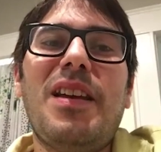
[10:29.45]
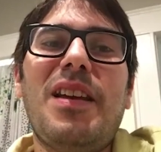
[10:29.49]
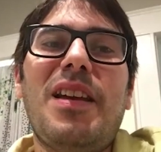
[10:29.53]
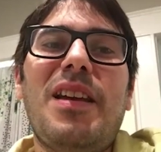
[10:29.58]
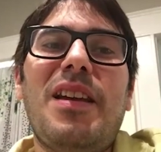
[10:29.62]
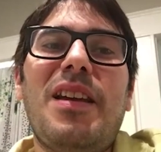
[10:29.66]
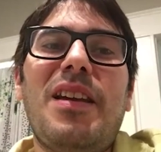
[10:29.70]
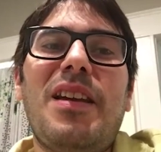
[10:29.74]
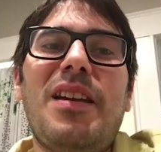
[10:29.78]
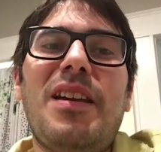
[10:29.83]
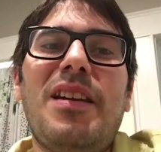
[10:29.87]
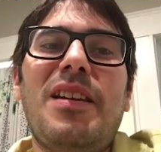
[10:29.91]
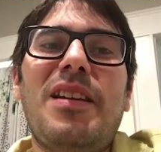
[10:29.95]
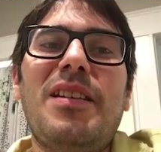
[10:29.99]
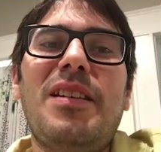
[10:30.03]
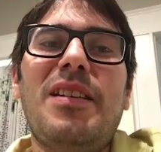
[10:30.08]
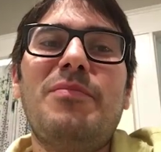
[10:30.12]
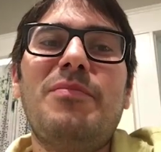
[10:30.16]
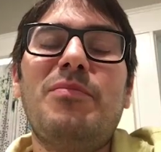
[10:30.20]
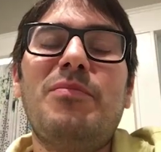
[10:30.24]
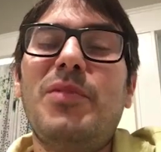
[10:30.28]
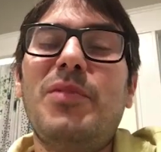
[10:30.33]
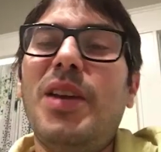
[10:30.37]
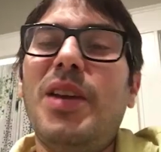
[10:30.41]

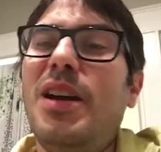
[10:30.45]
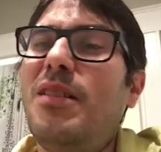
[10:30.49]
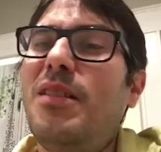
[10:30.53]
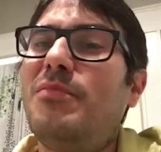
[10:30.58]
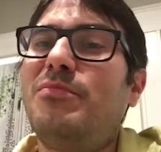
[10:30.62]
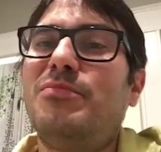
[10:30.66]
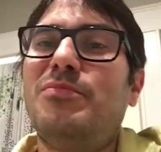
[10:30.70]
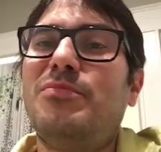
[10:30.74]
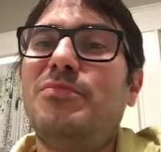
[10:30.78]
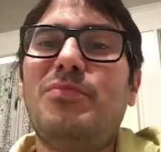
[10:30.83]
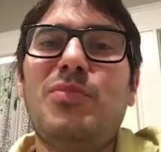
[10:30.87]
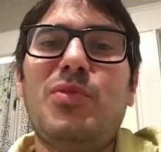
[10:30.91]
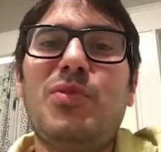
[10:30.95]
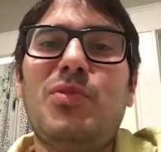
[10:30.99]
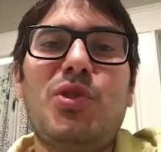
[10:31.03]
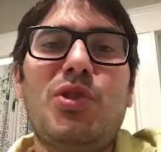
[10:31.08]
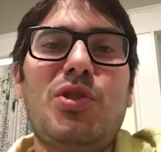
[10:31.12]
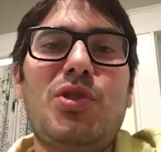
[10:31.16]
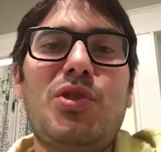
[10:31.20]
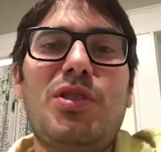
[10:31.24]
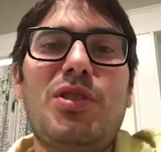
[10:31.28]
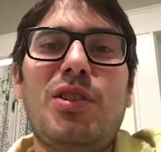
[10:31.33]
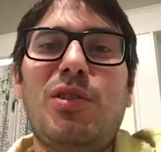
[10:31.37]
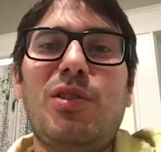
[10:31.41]
And yeah,
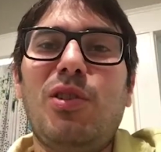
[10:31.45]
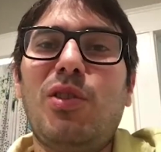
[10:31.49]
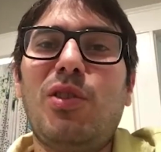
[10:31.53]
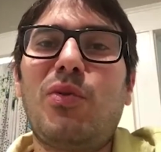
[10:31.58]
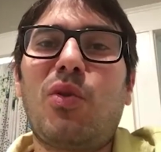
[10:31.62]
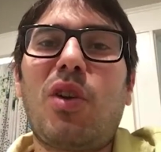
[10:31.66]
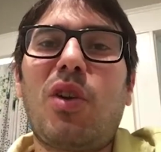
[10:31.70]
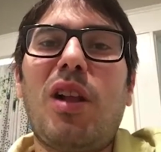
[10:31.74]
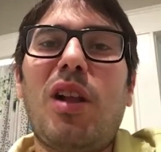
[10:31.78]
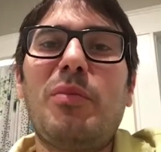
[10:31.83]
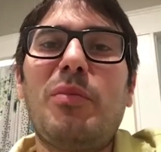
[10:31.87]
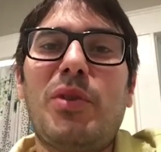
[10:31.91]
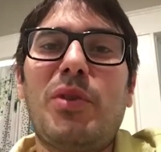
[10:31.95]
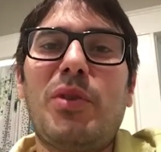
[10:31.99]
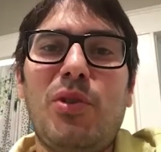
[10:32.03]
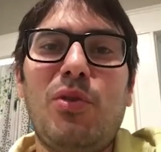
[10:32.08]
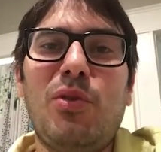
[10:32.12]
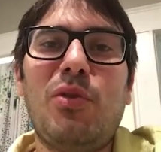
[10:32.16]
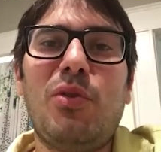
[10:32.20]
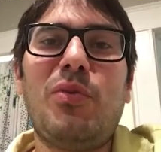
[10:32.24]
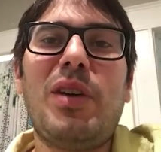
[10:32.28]
just look for Albert, you'll